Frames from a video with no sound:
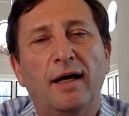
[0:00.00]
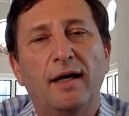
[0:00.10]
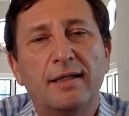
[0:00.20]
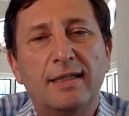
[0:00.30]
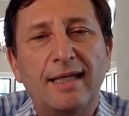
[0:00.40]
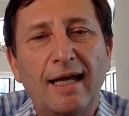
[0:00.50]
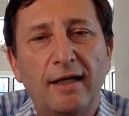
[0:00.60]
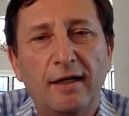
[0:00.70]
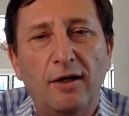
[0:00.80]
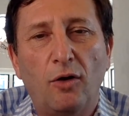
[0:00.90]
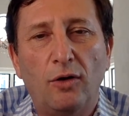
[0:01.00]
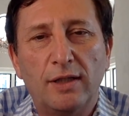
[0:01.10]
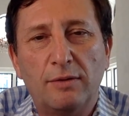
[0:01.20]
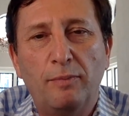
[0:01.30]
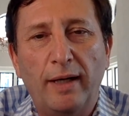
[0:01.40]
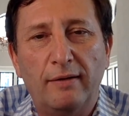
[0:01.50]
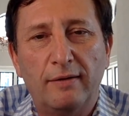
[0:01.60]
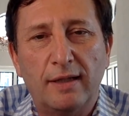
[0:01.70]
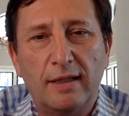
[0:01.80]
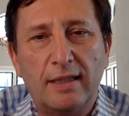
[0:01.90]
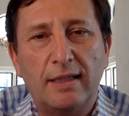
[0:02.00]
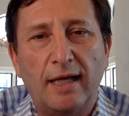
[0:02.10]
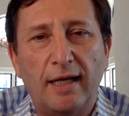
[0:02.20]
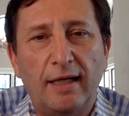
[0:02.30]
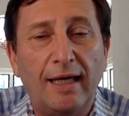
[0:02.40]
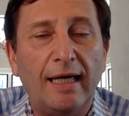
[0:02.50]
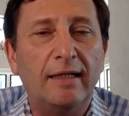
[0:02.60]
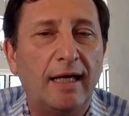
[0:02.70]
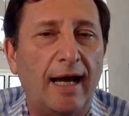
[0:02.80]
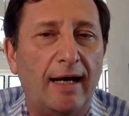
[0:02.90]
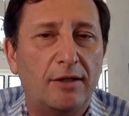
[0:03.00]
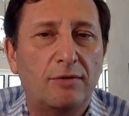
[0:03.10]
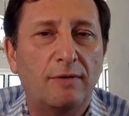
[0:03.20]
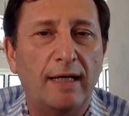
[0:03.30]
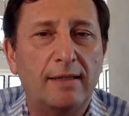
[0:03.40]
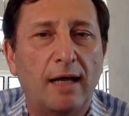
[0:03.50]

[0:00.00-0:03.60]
uh, staying in gold is better than staying in cash, right?